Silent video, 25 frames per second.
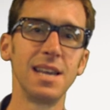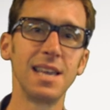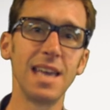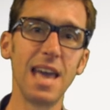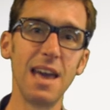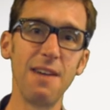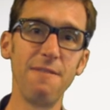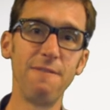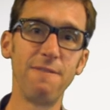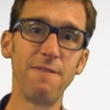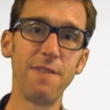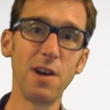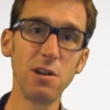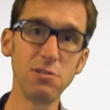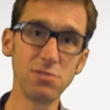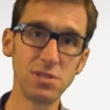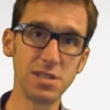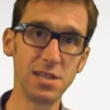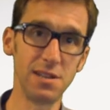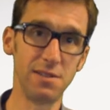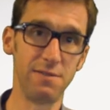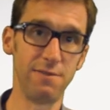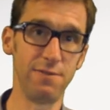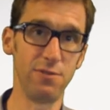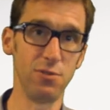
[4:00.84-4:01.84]
get
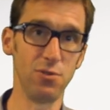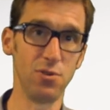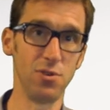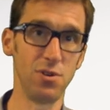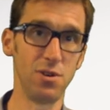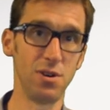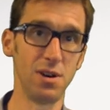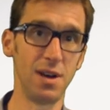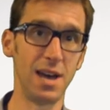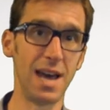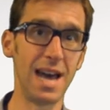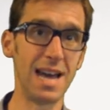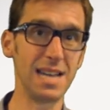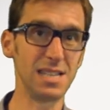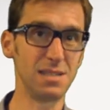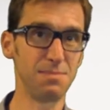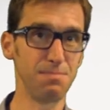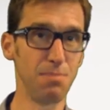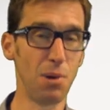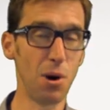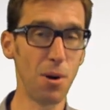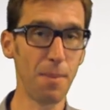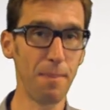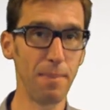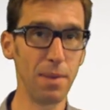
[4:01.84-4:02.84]
voted for as
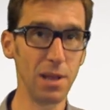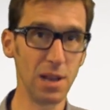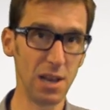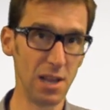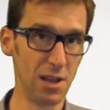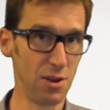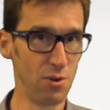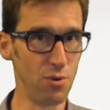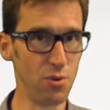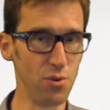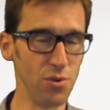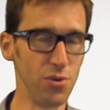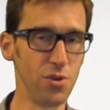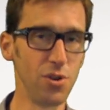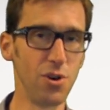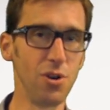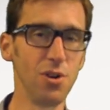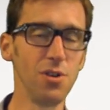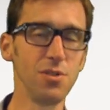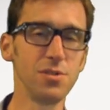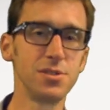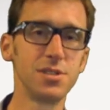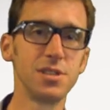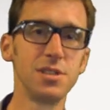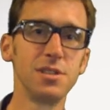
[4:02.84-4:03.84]
popular or
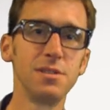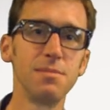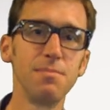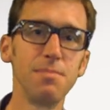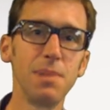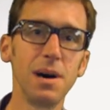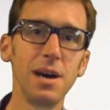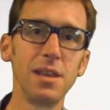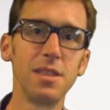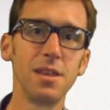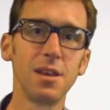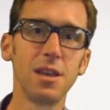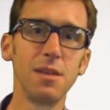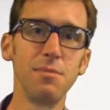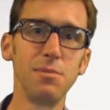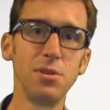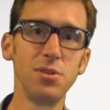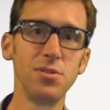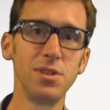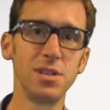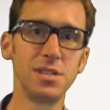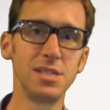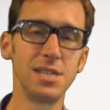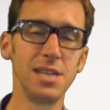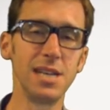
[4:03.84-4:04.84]
not by the
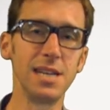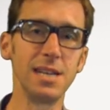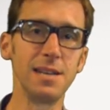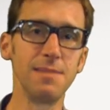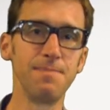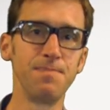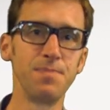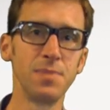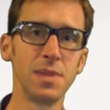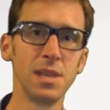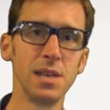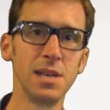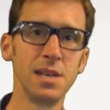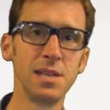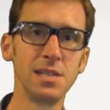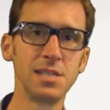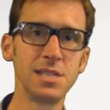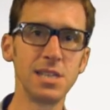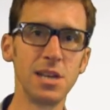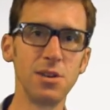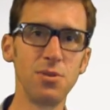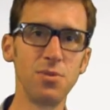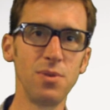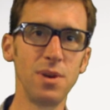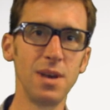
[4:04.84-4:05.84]
community.
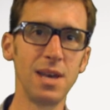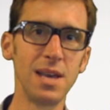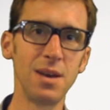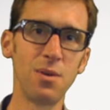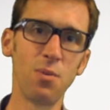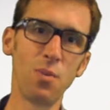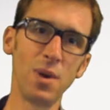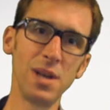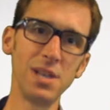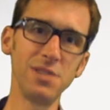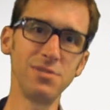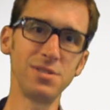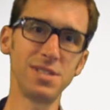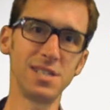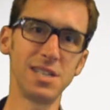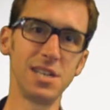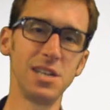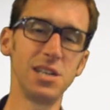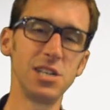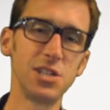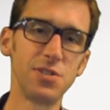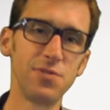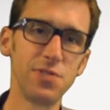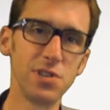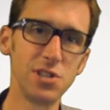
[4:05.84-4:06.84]
So when you
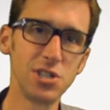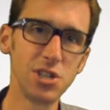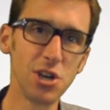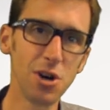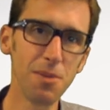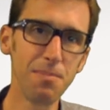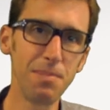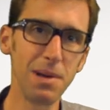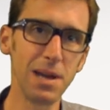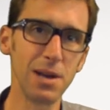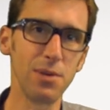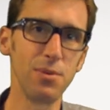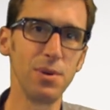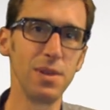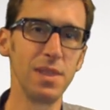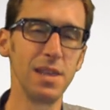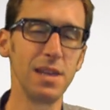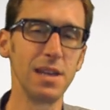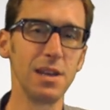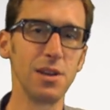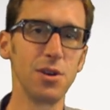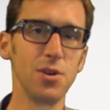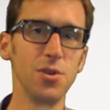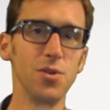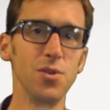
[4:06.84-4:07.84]
search for a topic
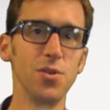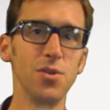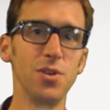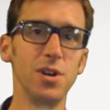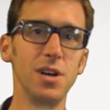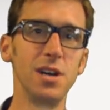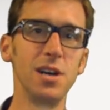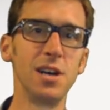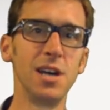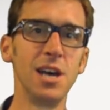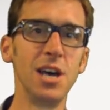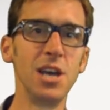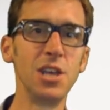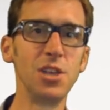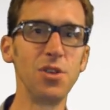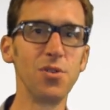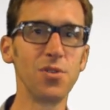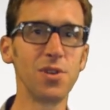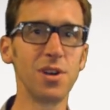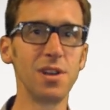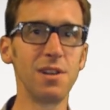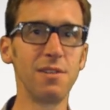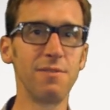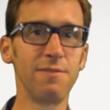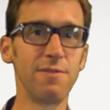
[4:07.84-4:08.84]
within Quora,
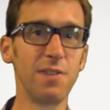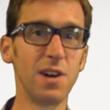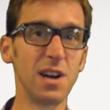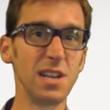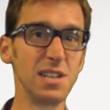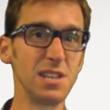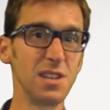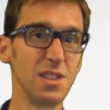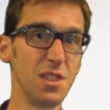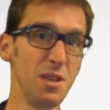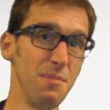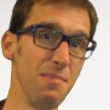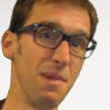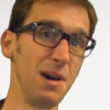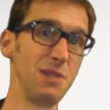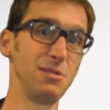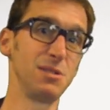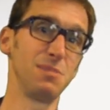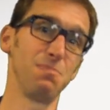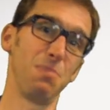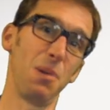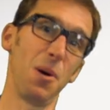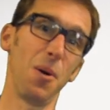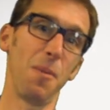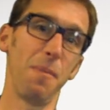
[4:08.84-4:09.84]
you're going to find the
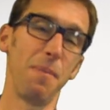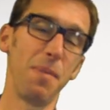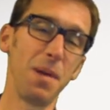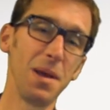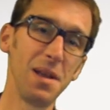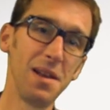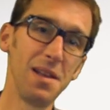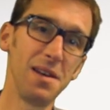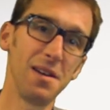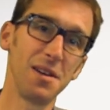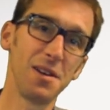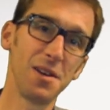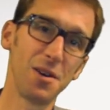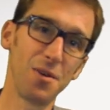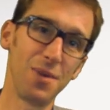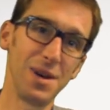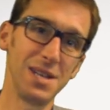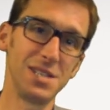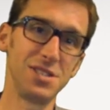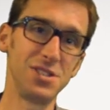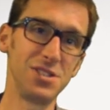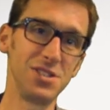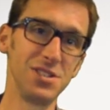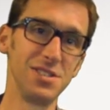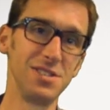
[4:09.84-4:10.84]
most popular
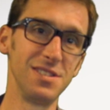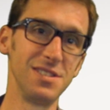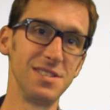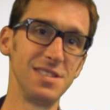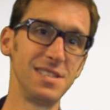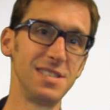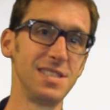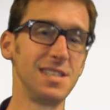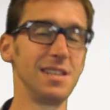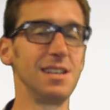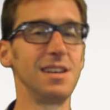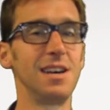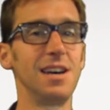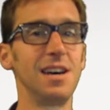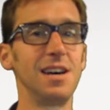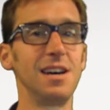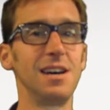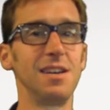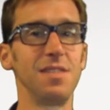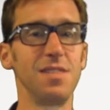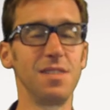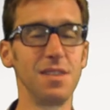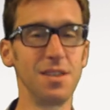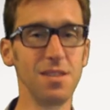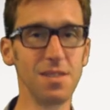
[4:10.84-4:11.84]
questions
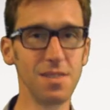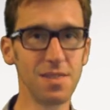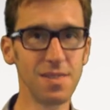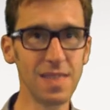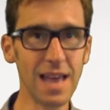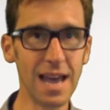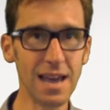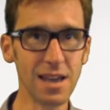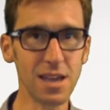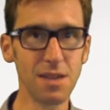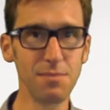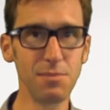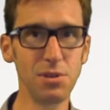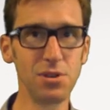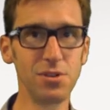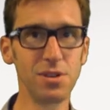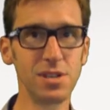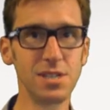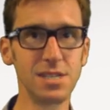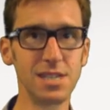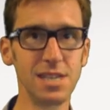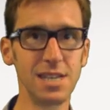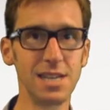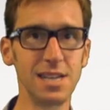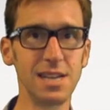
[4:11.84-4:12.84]
that
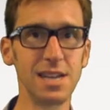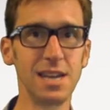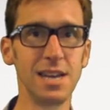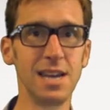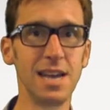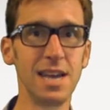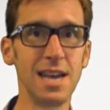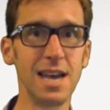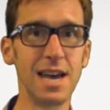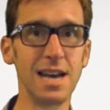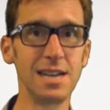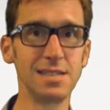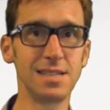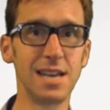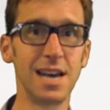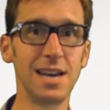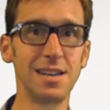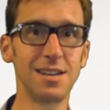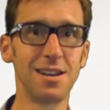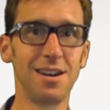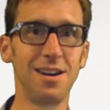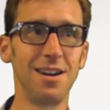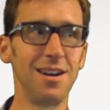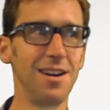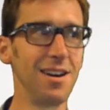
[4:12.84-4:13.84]
community has
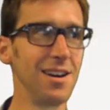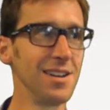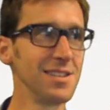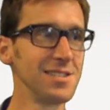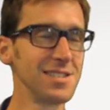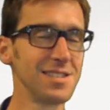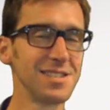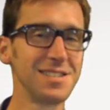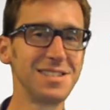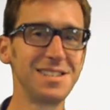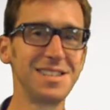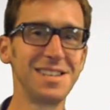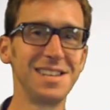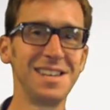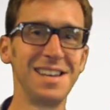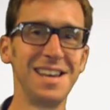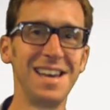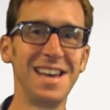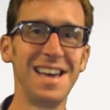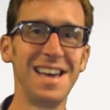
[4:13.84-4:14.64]
had asked,